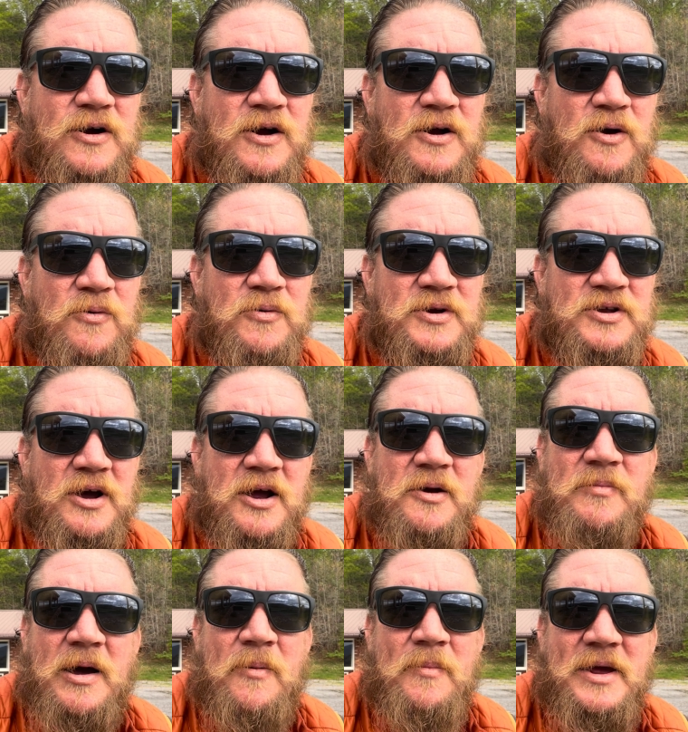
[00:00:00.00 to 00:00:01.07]
are we talking
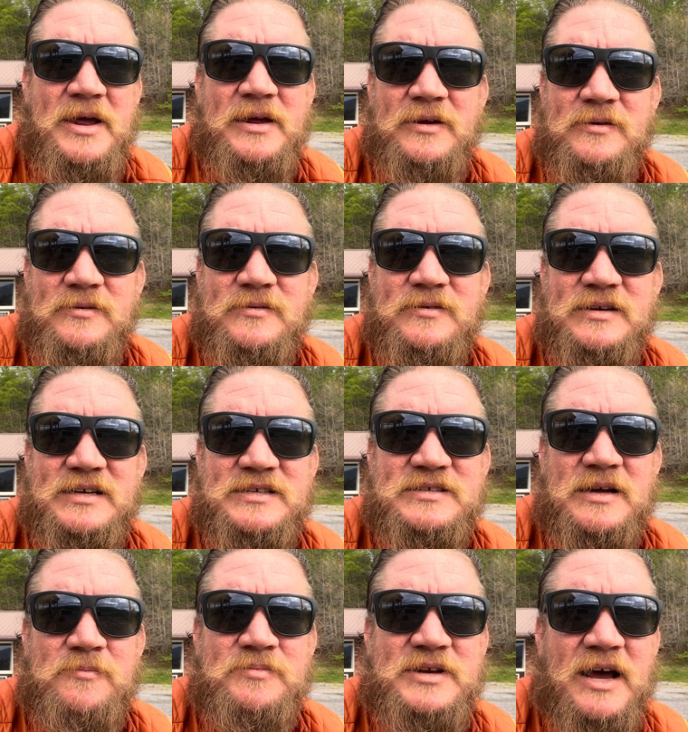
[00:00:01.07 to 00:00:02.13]
about me? Because
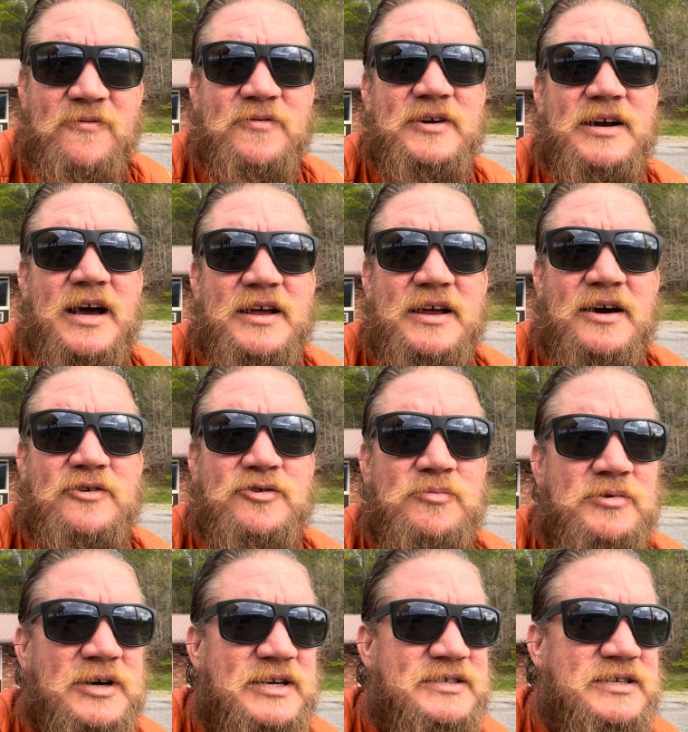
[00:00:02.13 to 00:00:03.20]
I'm definitely not yellow
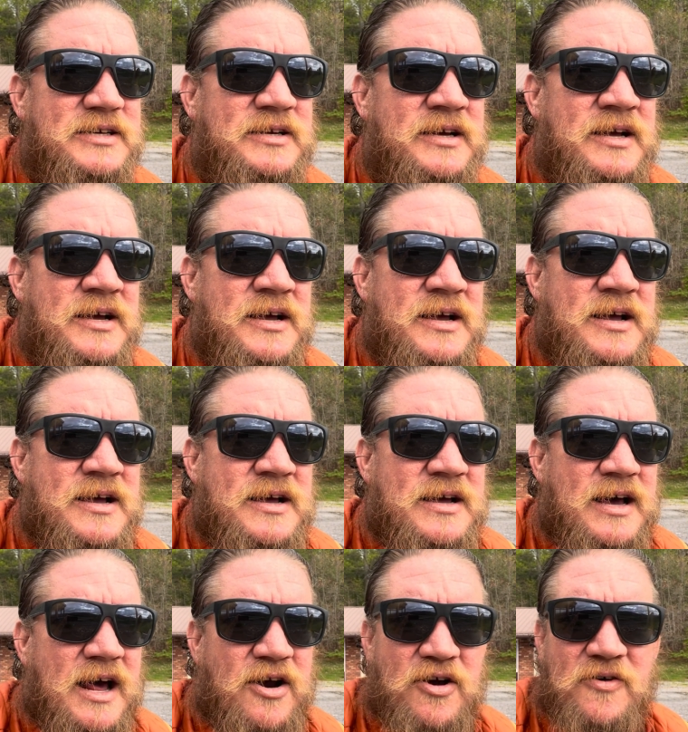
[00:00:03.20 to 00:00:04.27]
blazing.
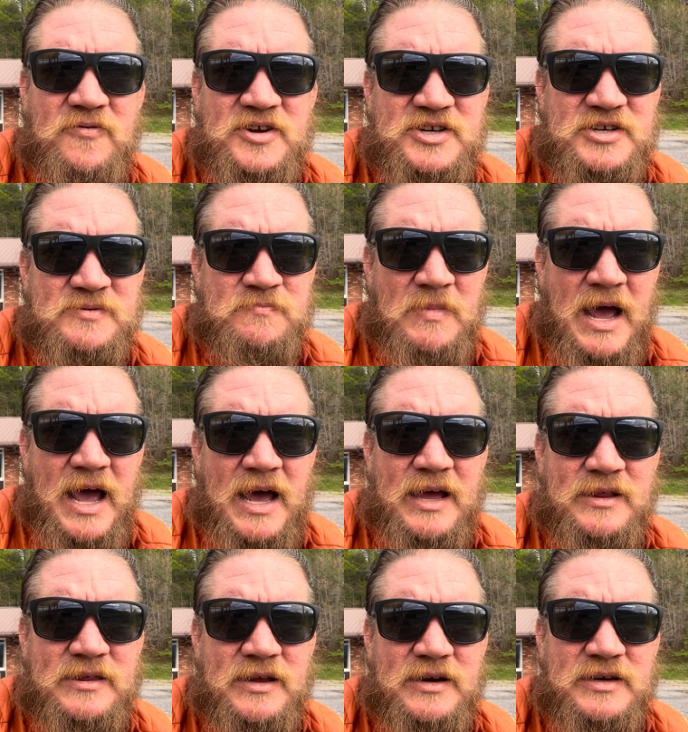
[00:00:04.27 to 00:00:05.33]
I don't know if he's just
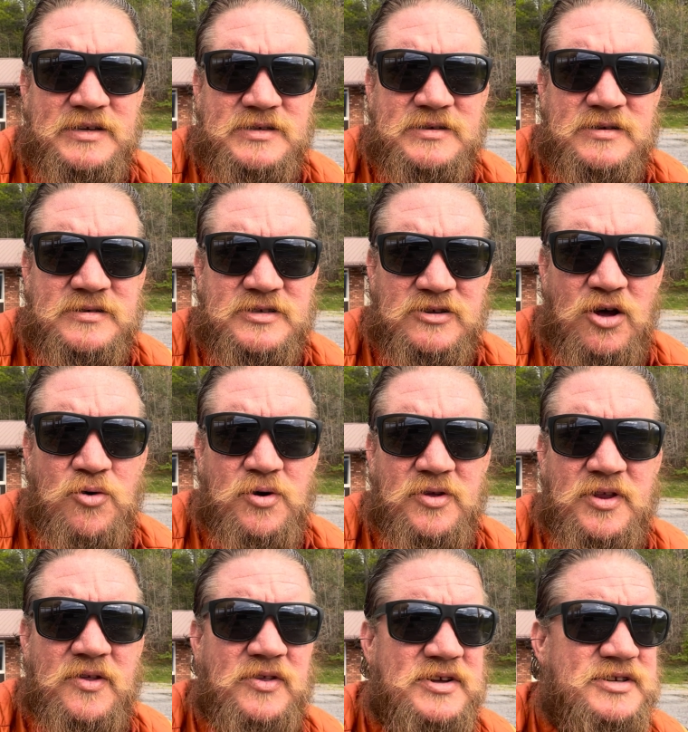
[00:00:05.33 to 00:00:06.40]
mad that he's slower
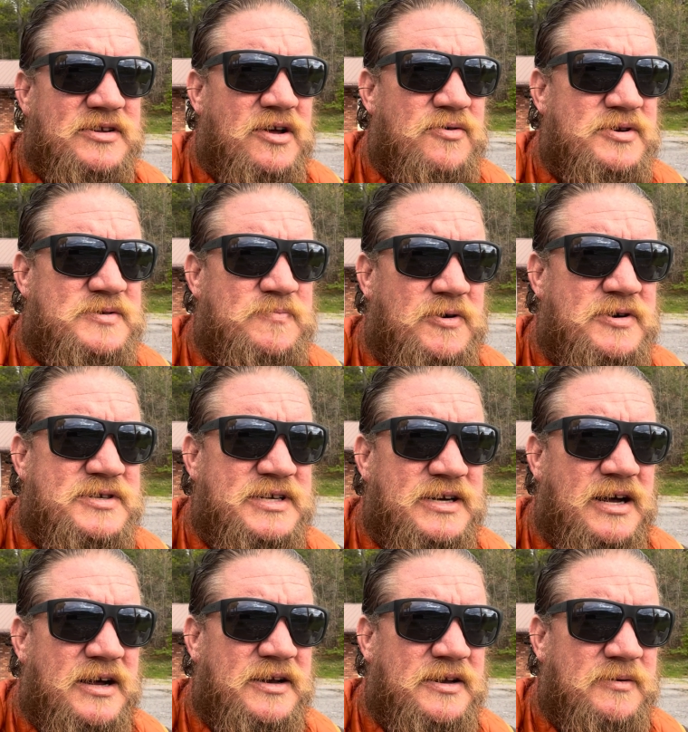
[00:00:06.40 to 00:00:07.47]
than the slowest person
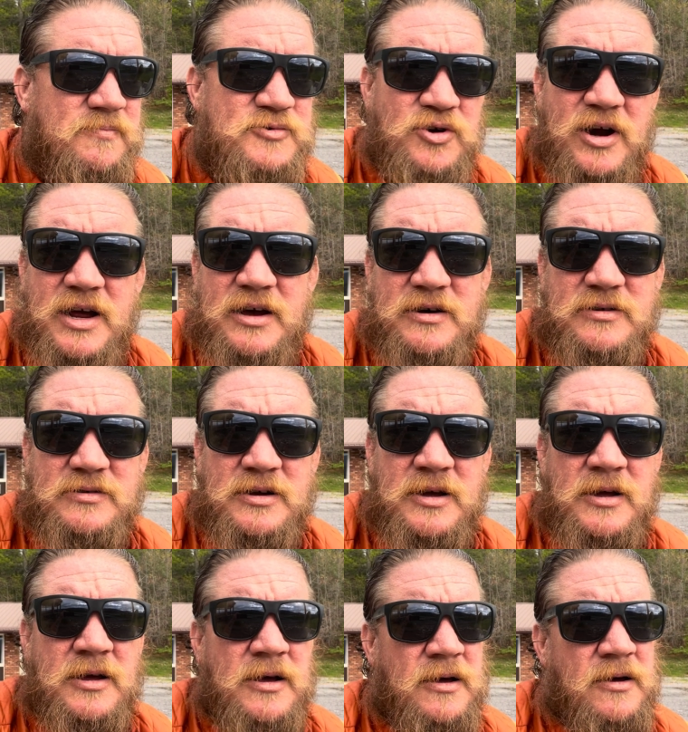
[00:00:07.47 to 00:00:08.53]
on the trail
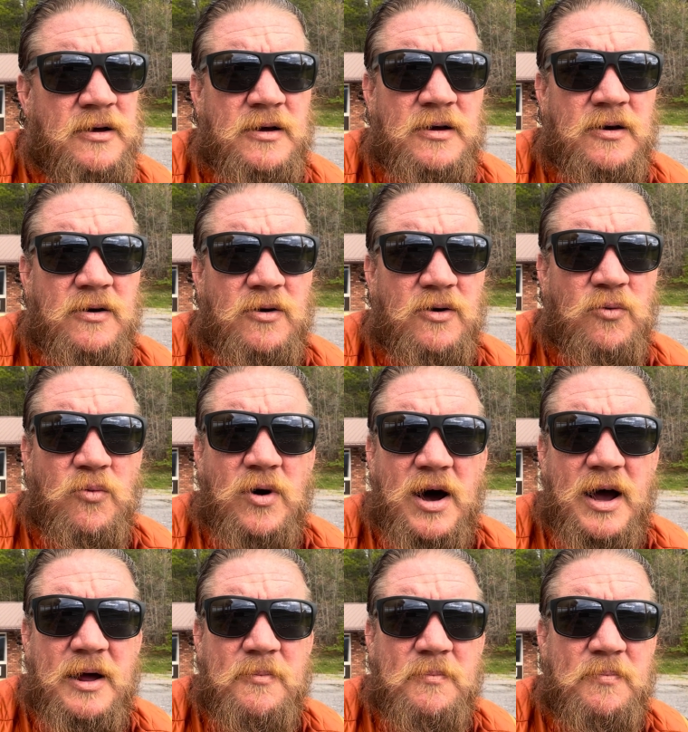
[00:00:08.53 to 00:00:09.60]
or
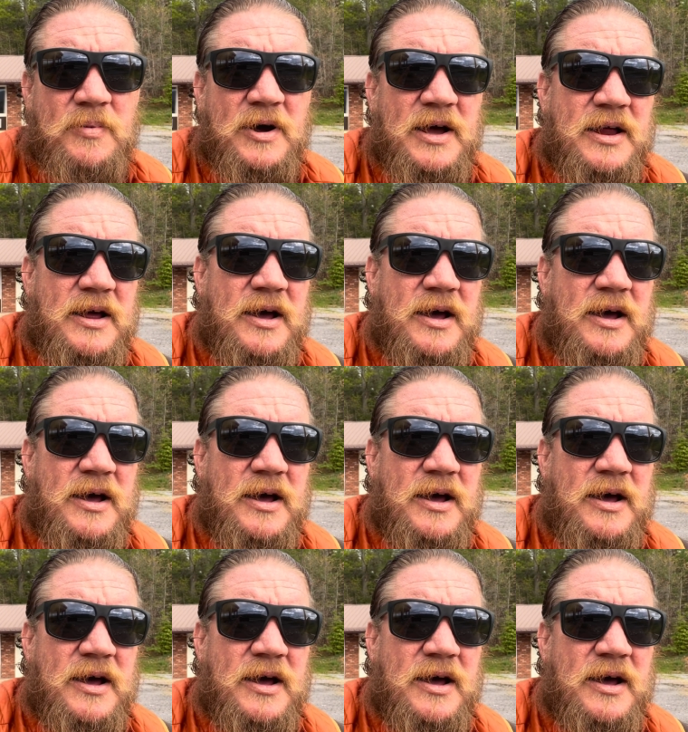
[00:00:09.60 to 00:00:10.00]
what, but